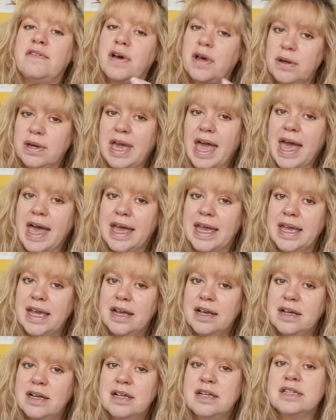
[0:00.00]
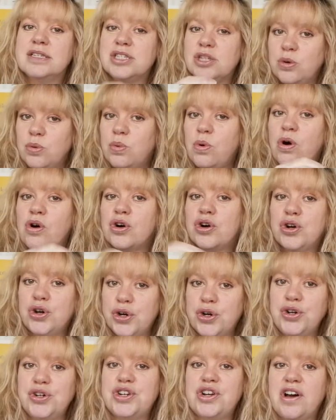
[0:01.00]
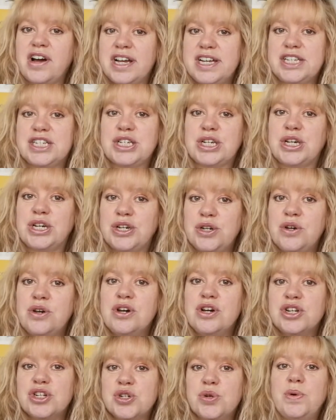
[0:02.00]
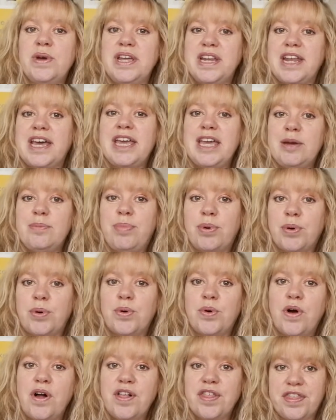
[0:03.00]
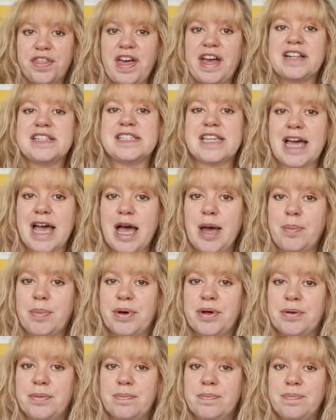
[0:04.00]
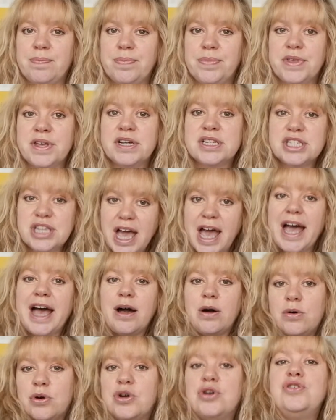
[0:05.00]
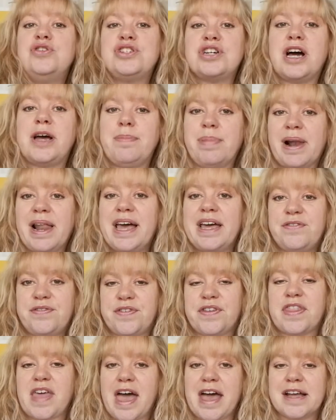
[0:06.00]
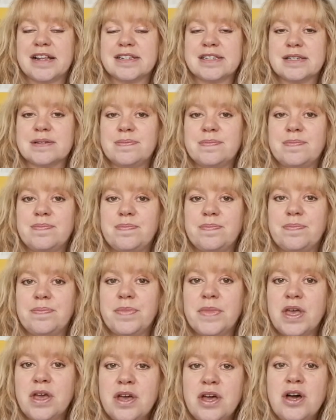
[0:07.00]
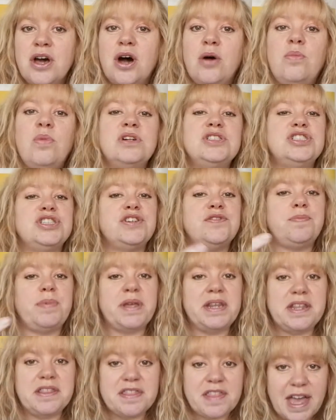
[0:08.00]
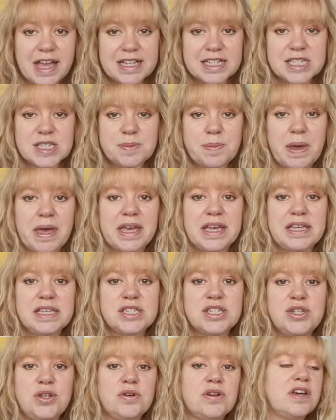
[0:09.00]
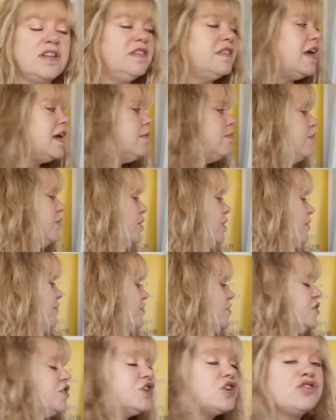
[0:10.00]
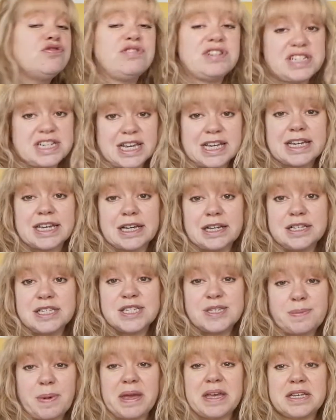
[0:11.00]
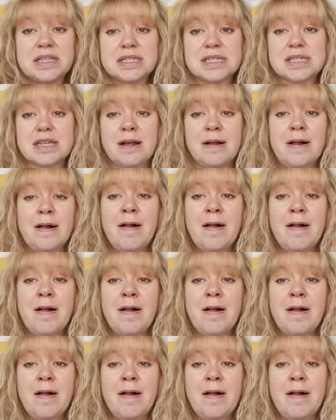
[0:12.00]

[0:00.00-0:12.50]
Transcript: Okay, so what could I do to enable that to happen? So how could I plan for that? And once you've been in that space, you can then move to the critic space.